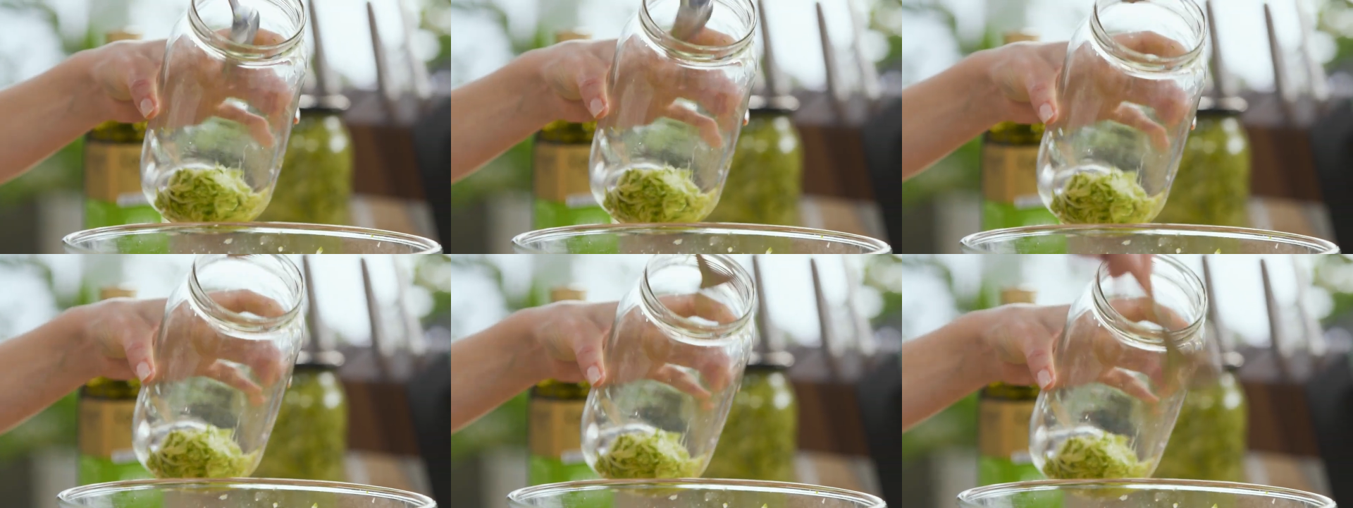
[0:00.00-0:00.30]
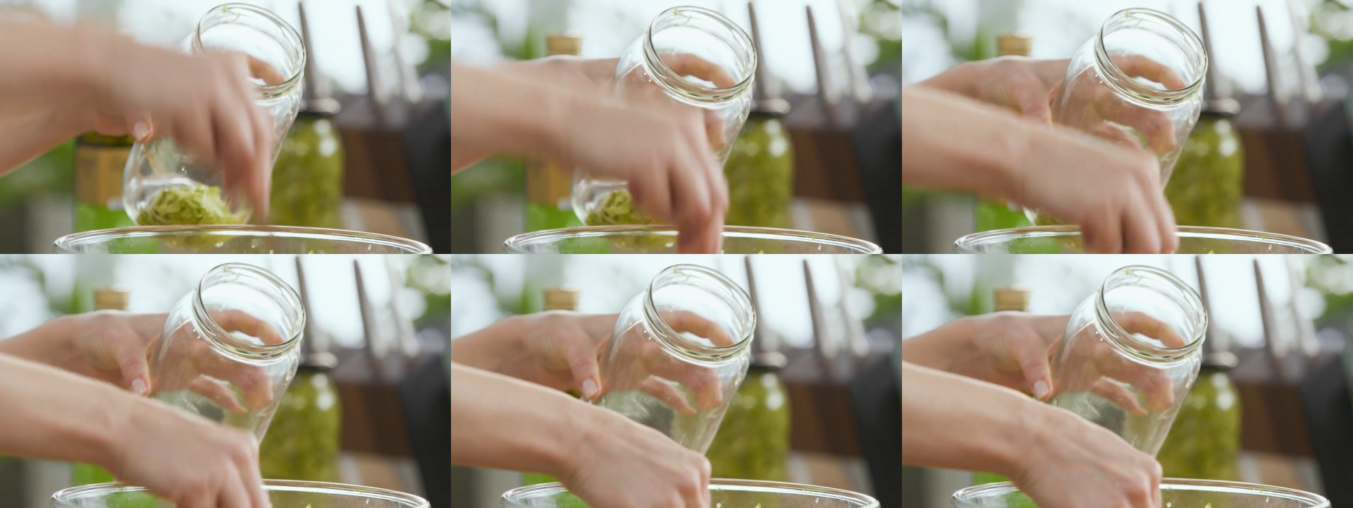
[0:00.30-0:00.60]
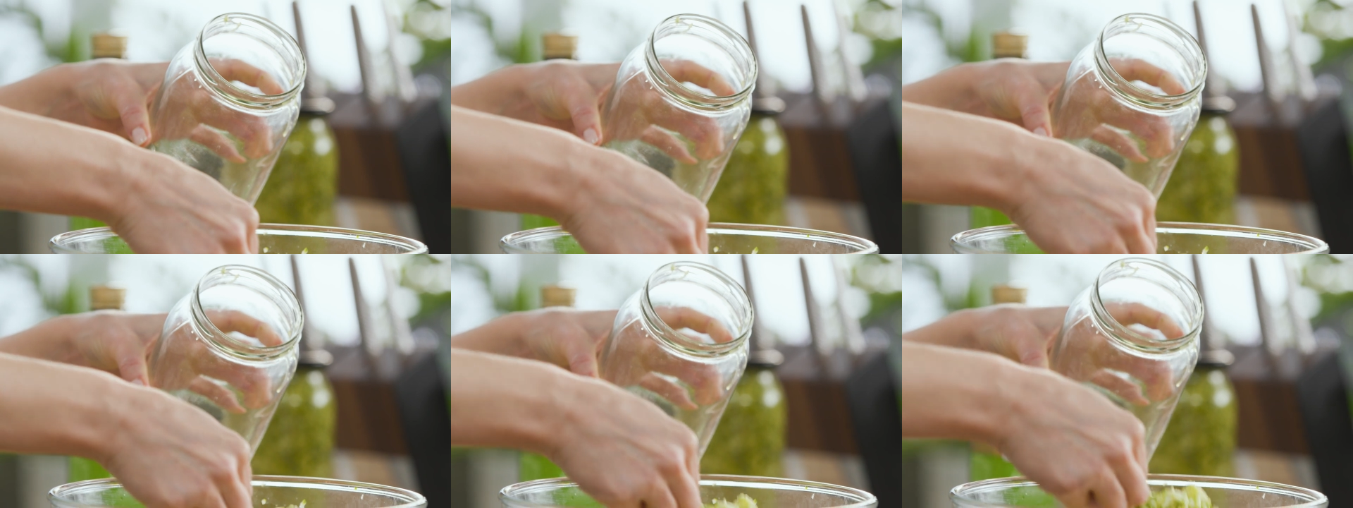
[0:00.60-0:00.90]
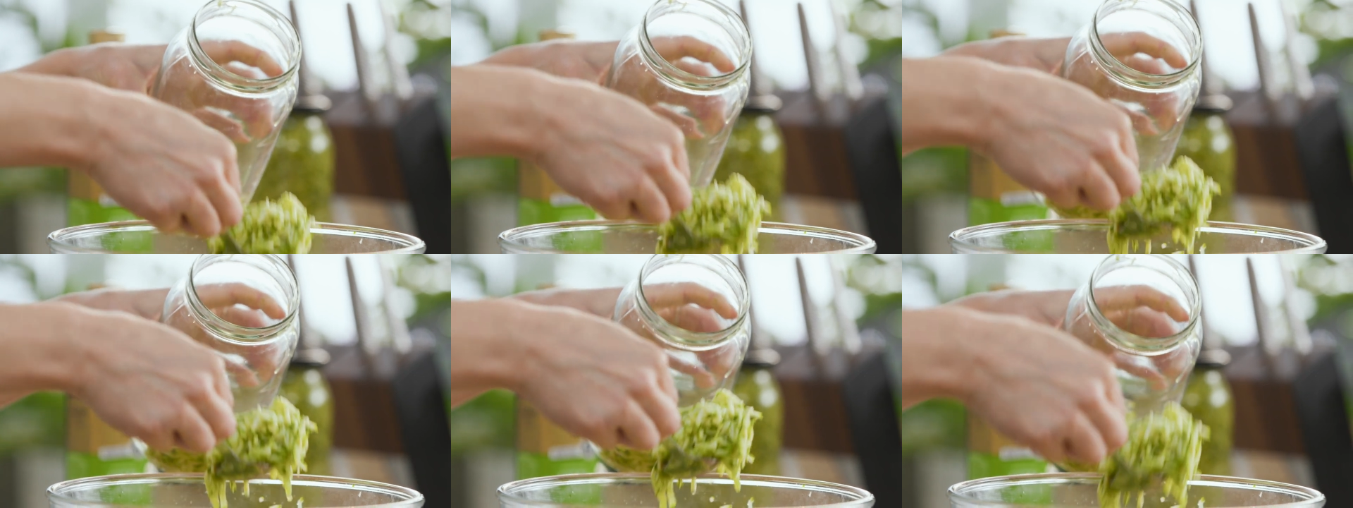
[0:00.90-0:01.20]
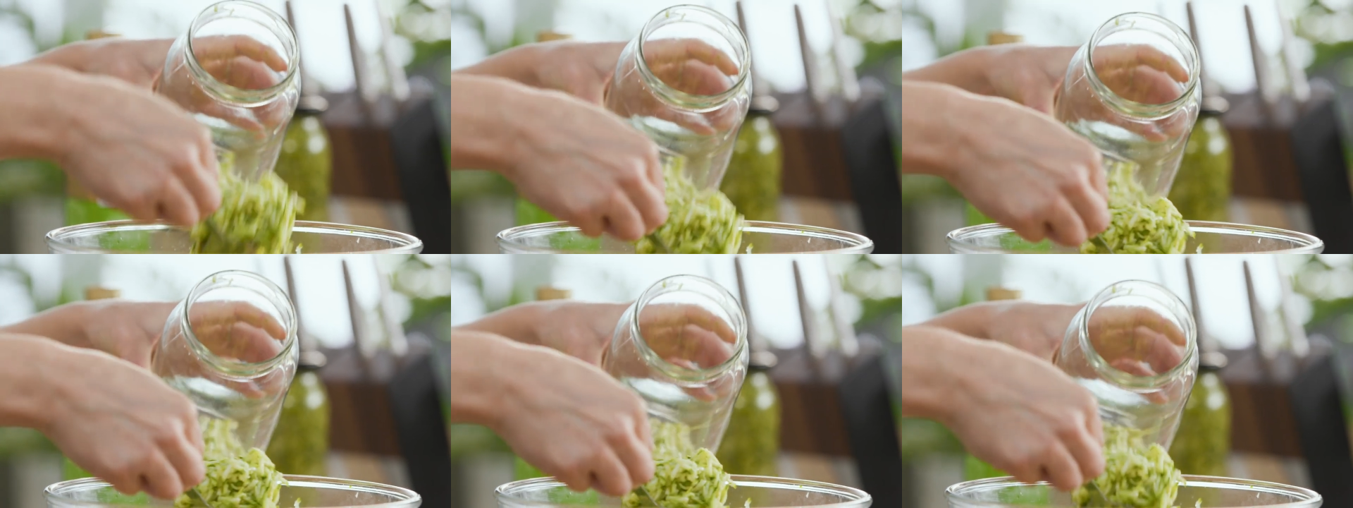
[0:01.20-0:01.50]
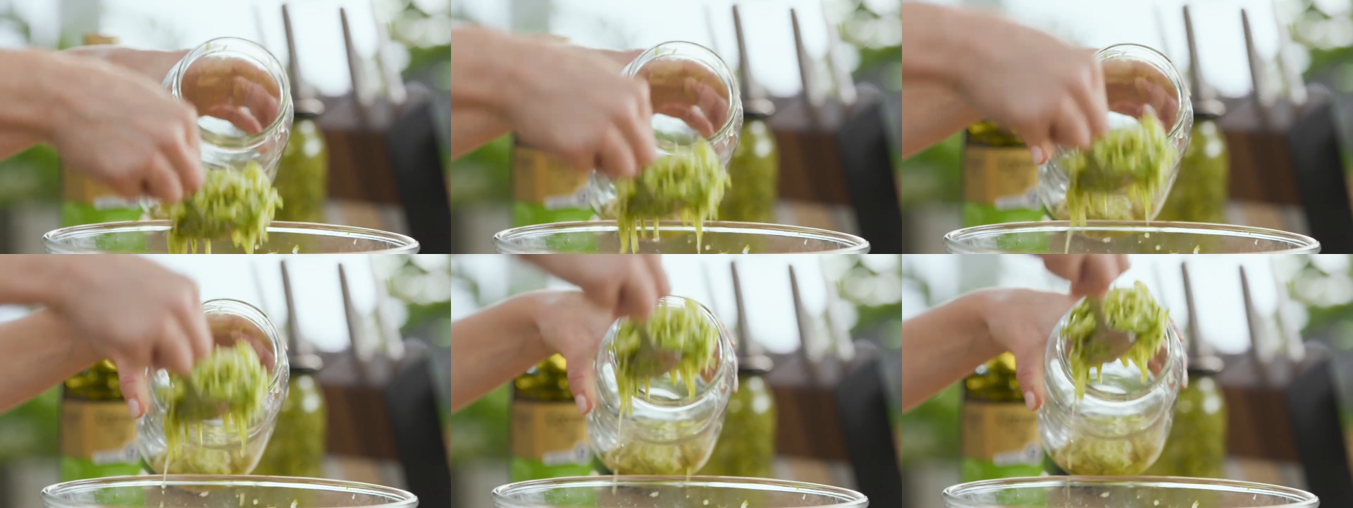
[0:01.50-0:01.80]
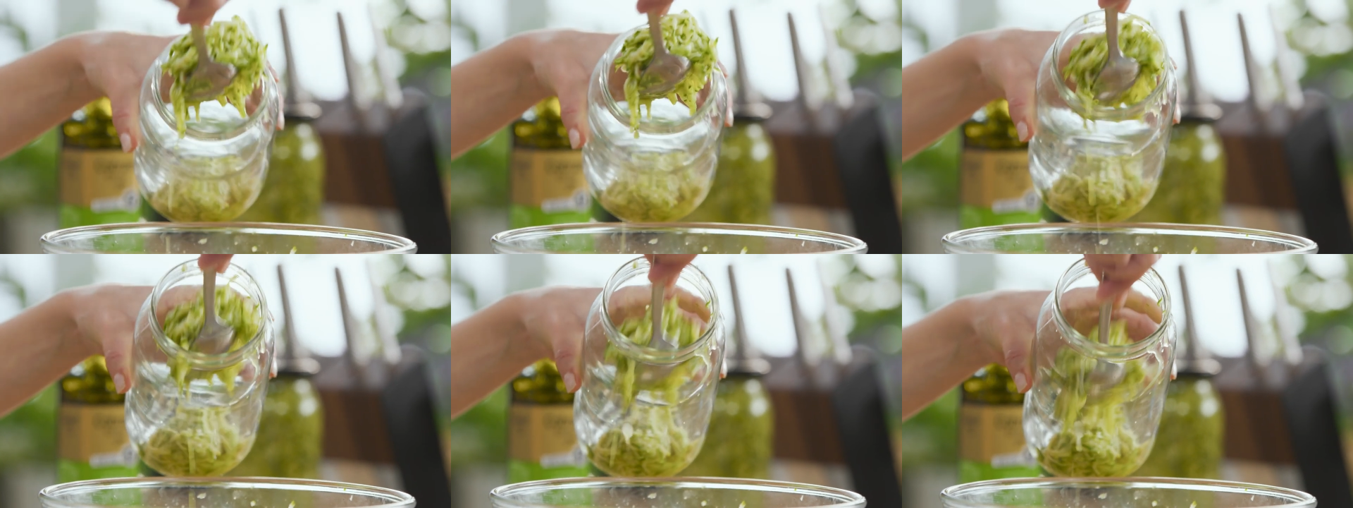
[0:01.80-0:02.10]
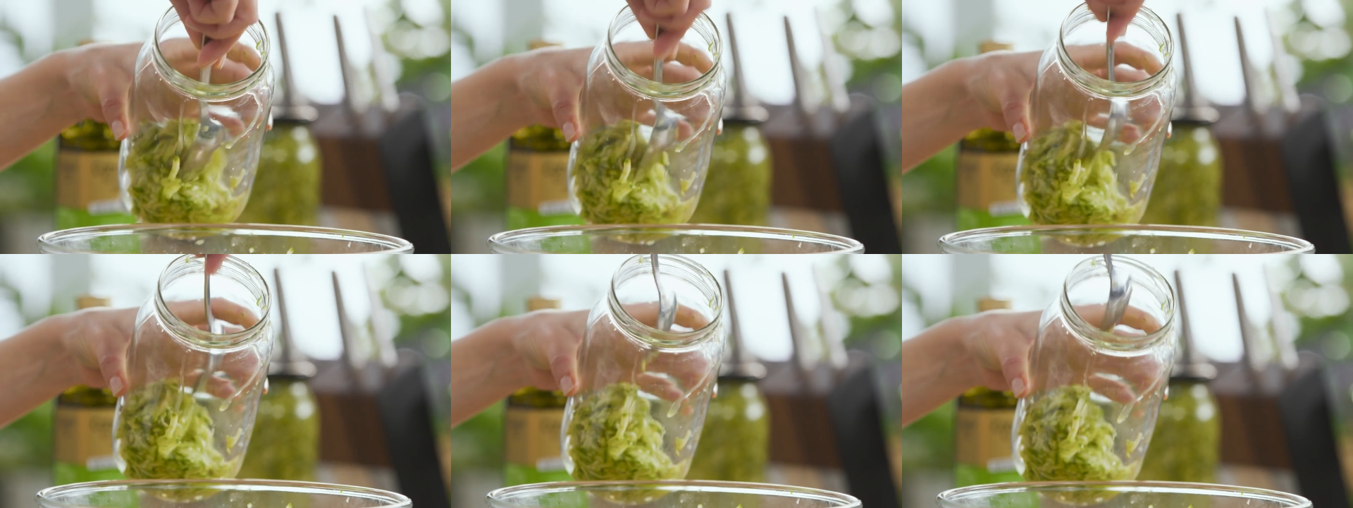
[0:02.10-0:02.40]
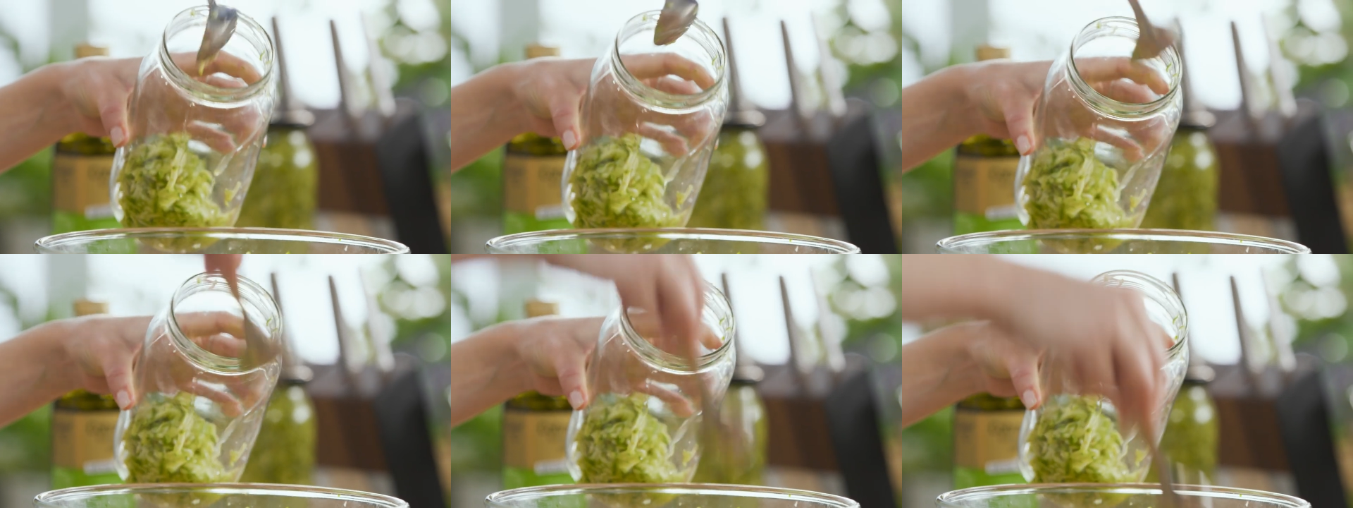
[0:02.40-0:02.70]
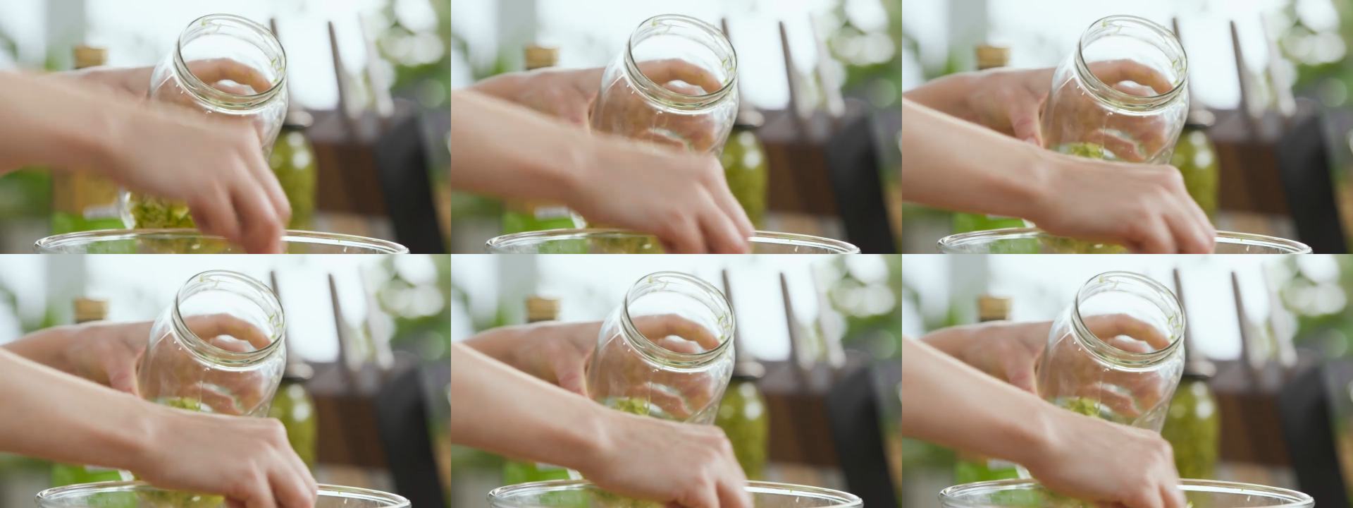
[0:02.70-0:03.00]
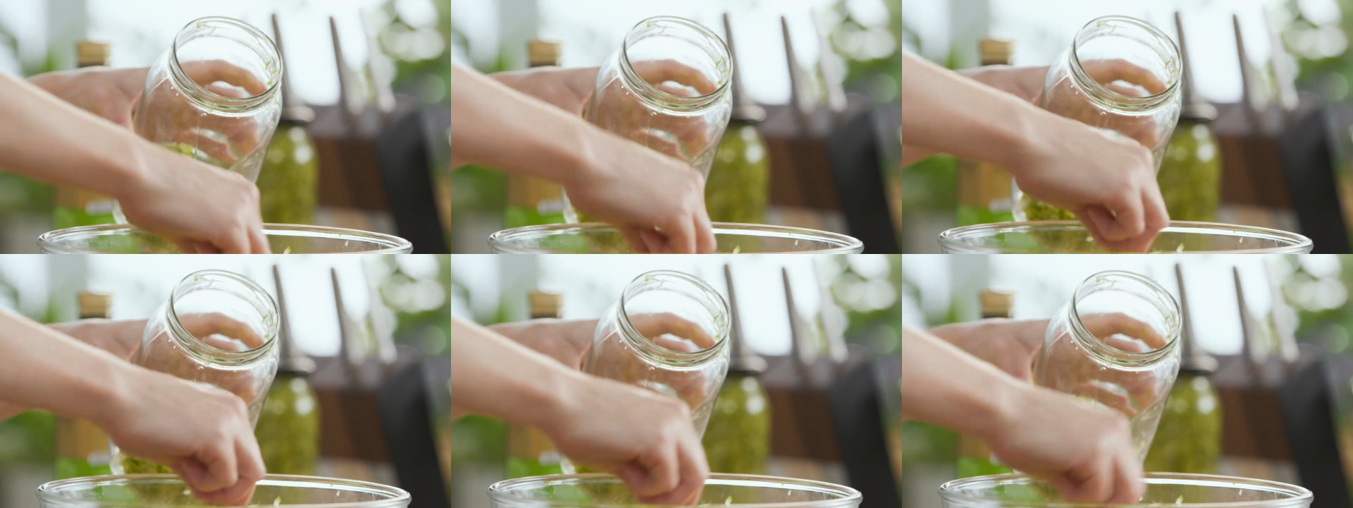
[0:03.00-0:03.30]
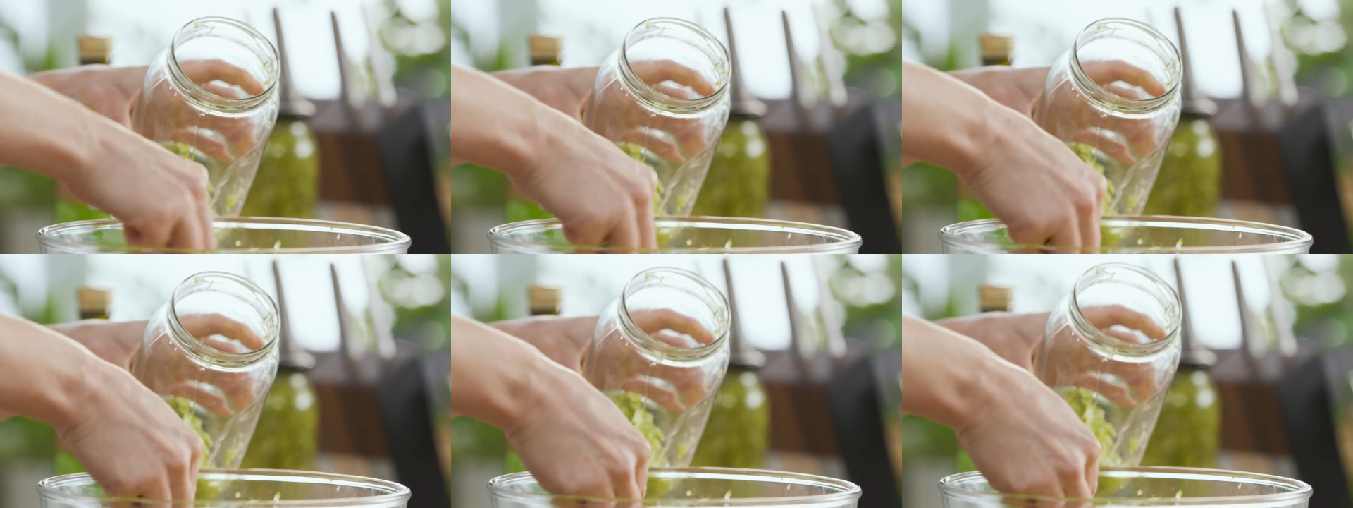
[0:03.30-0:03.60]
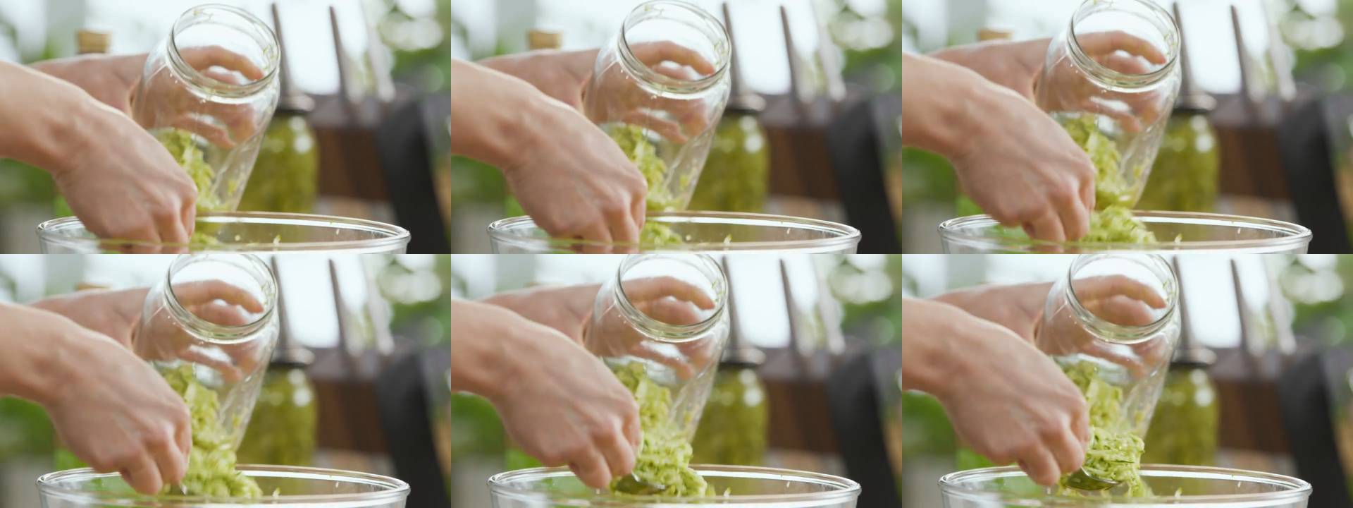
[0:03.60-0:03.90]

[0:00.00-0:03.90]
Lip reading: No face is visible, so there are no lips to read.